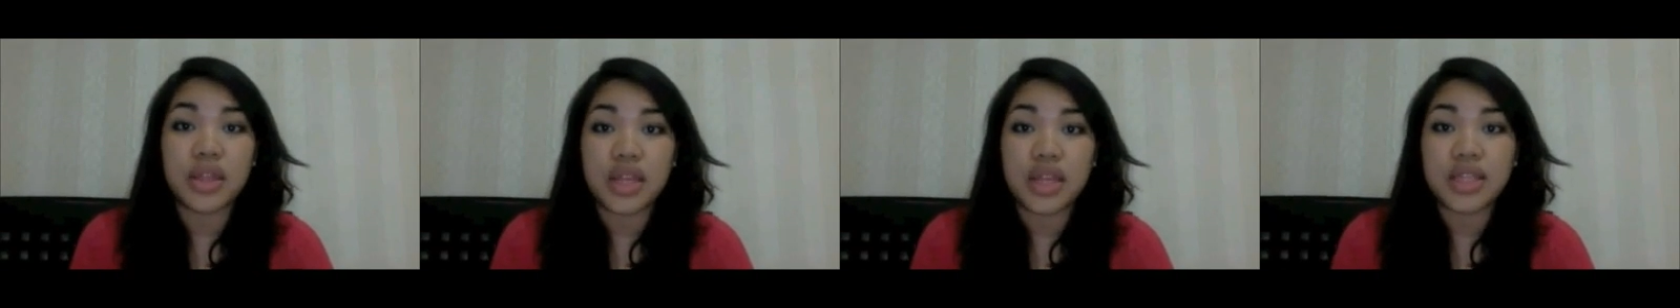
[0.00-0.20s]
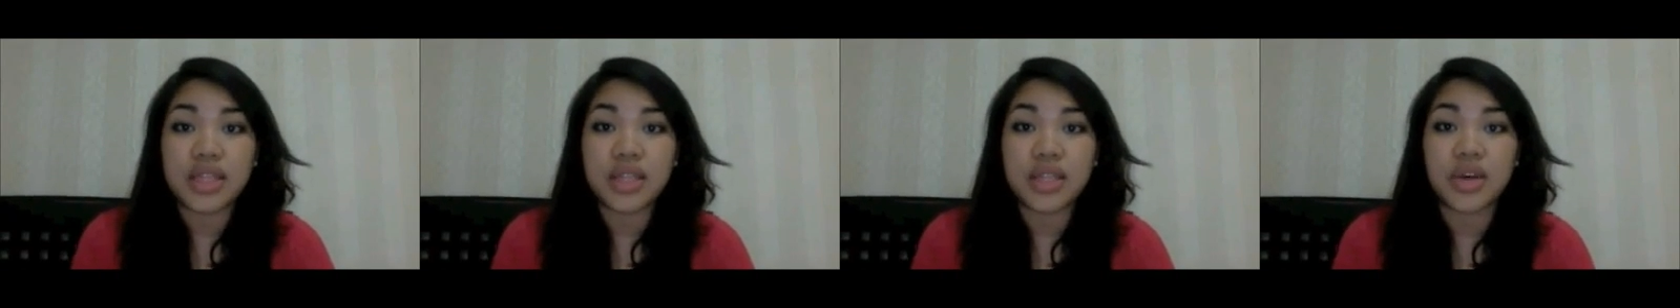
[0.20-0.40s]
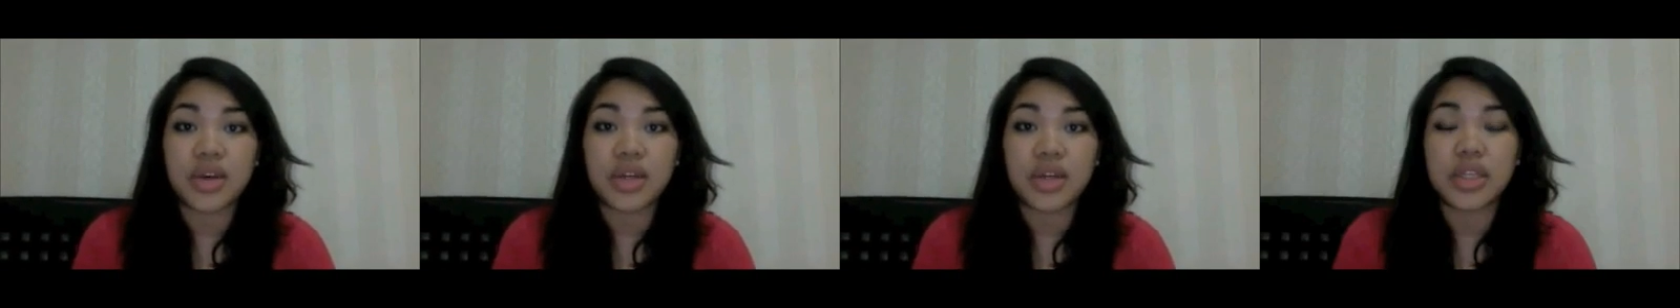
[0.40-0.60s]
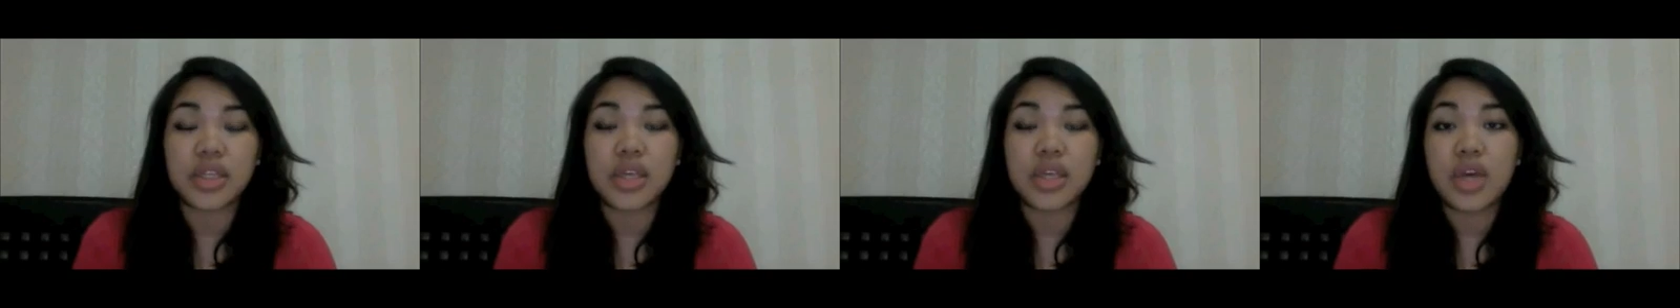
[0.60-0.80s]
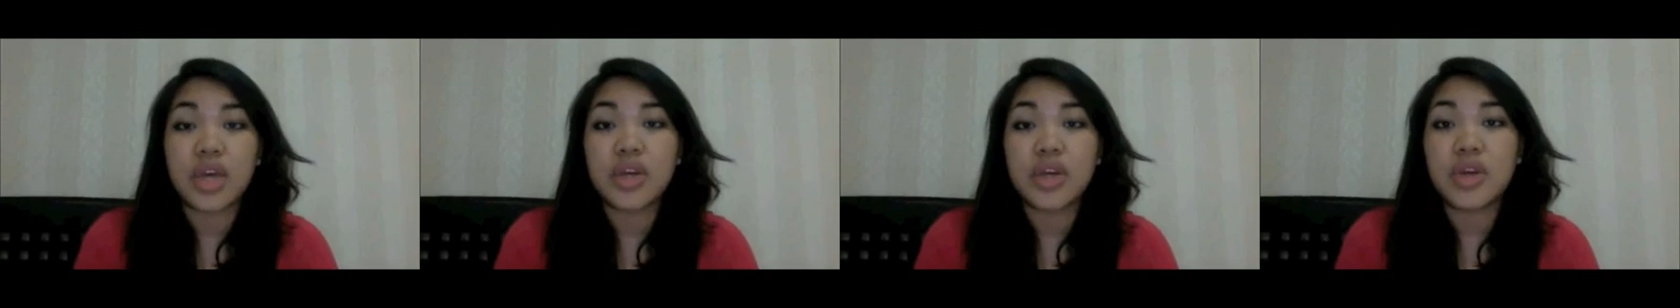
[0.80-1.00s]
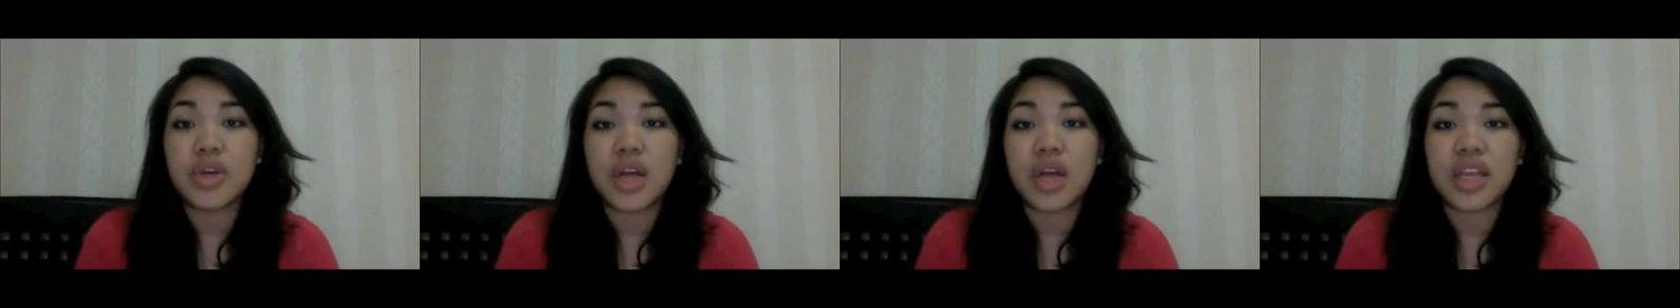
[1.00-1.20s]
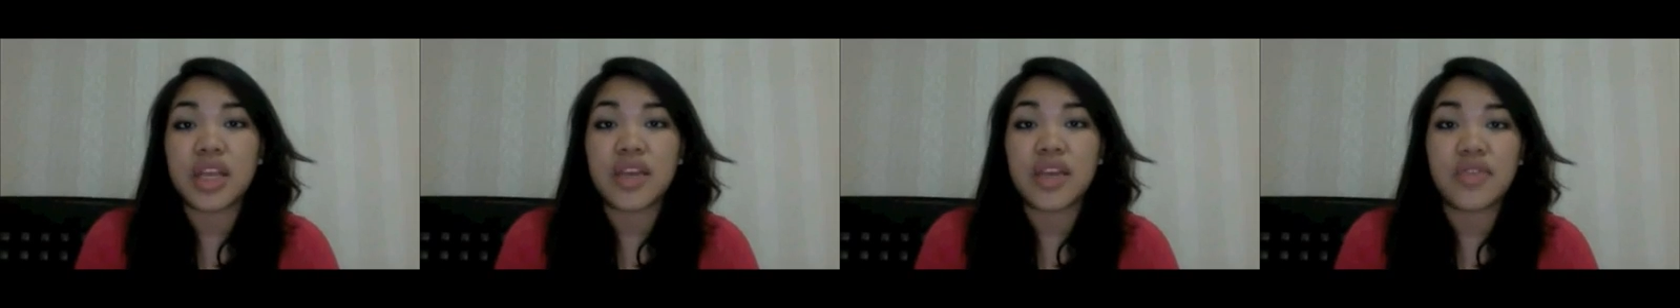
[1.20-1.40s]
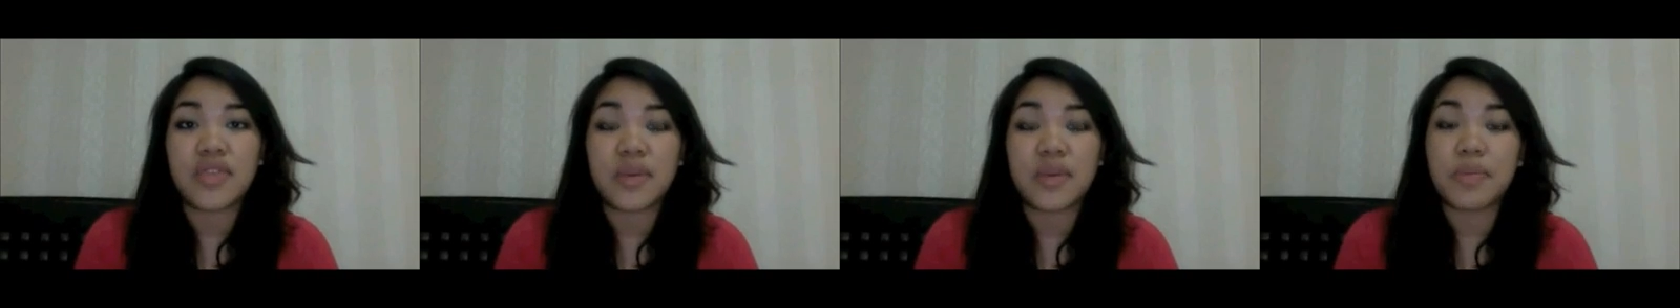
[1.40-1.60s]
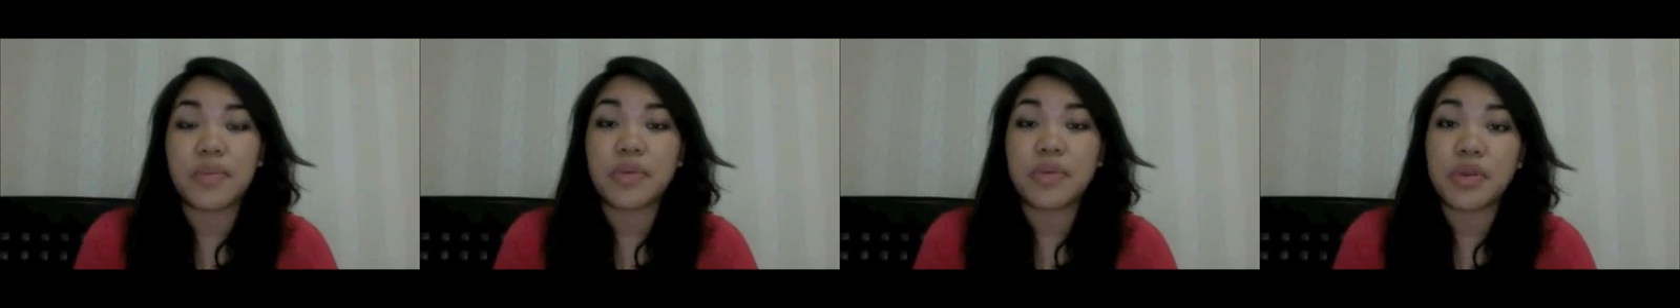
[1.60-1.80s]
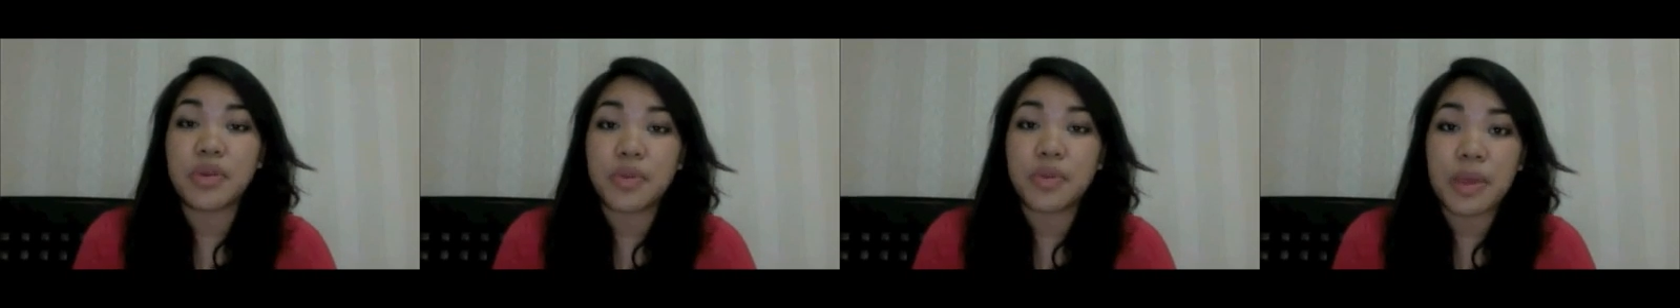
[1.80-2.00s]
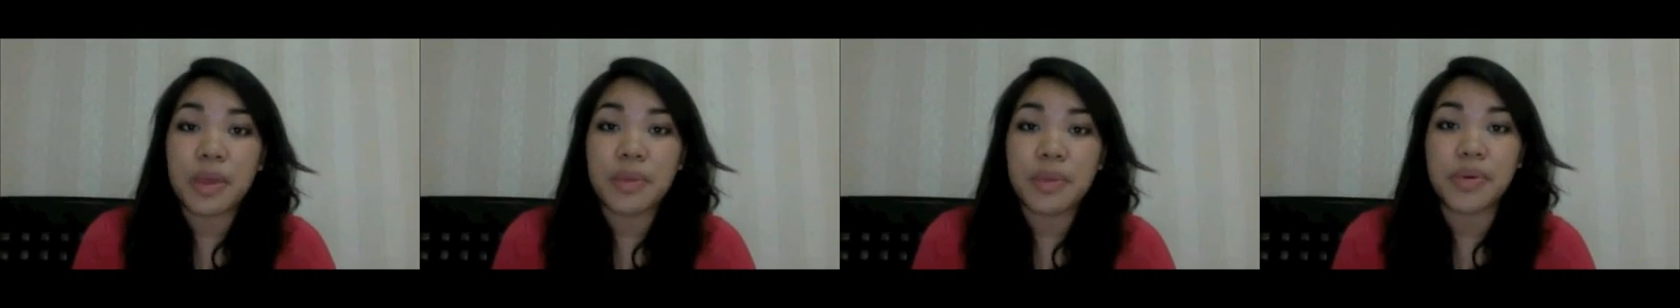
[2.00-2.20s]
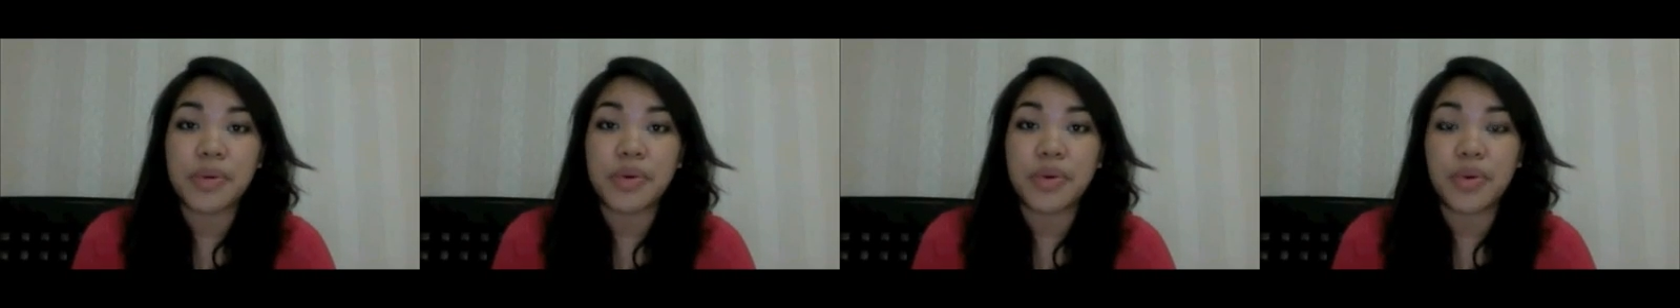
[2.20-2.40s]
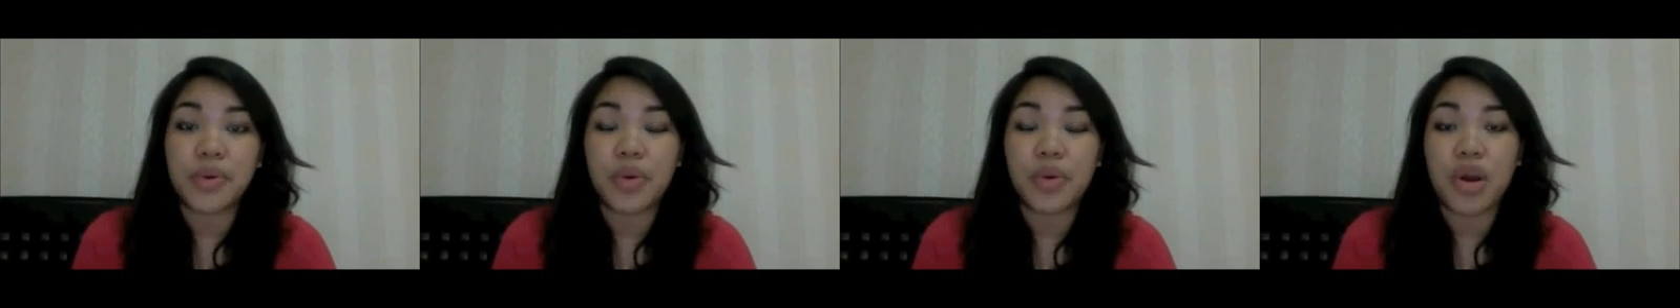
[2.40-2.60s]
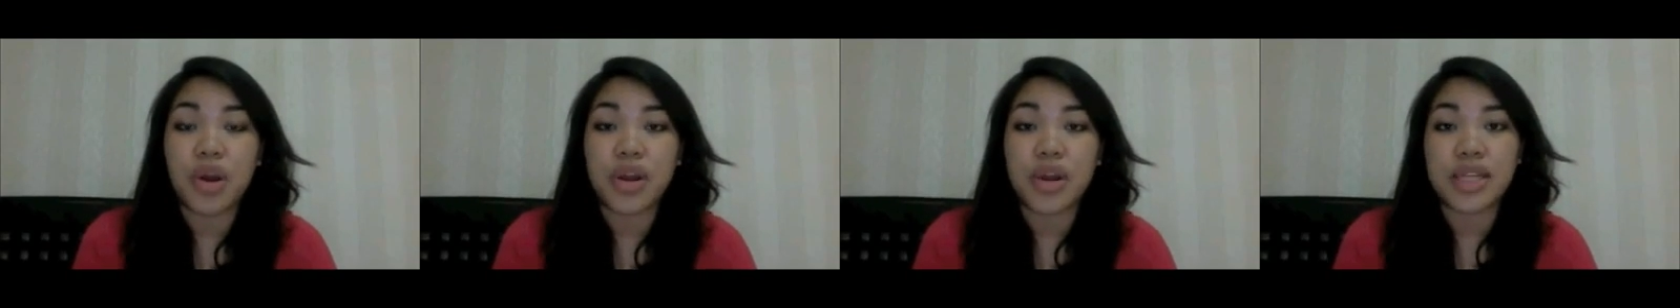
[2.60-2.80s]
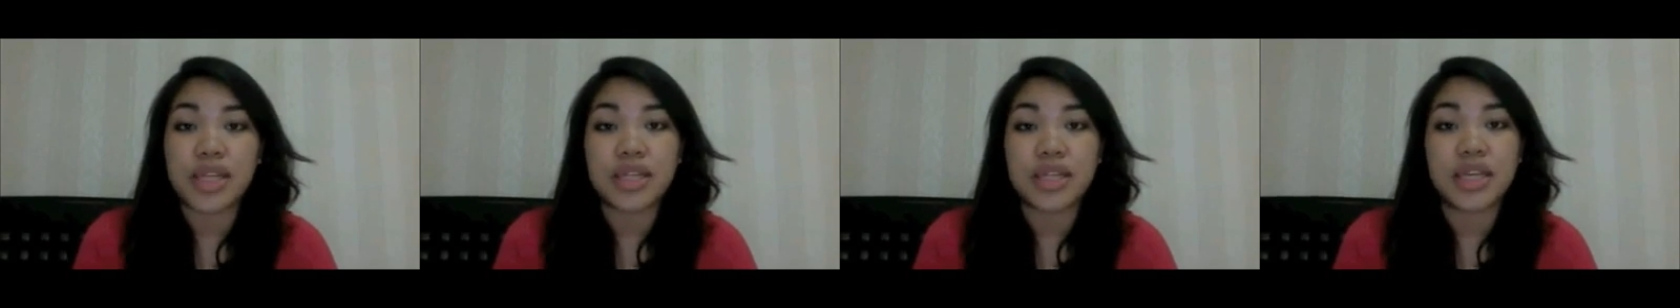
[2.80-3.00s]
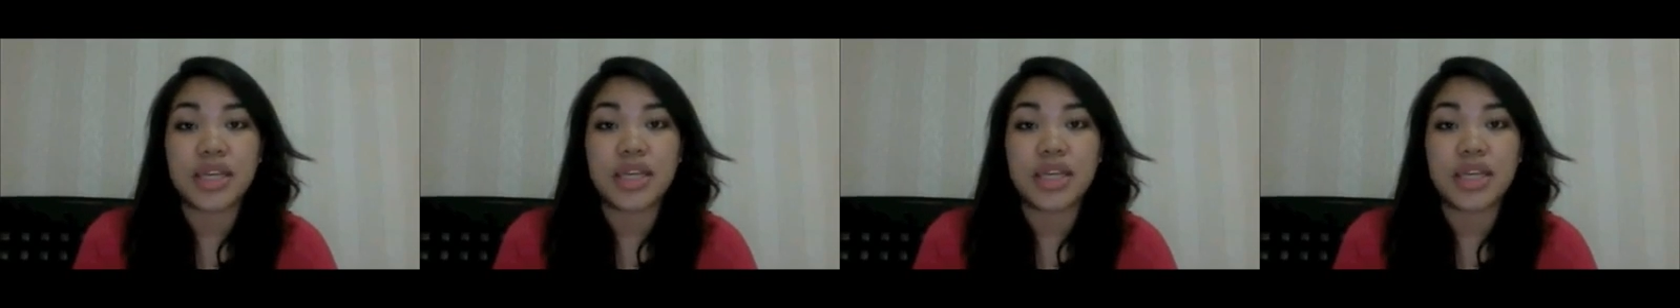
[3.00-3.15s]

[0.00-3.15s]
these goods and do not give them to people who are in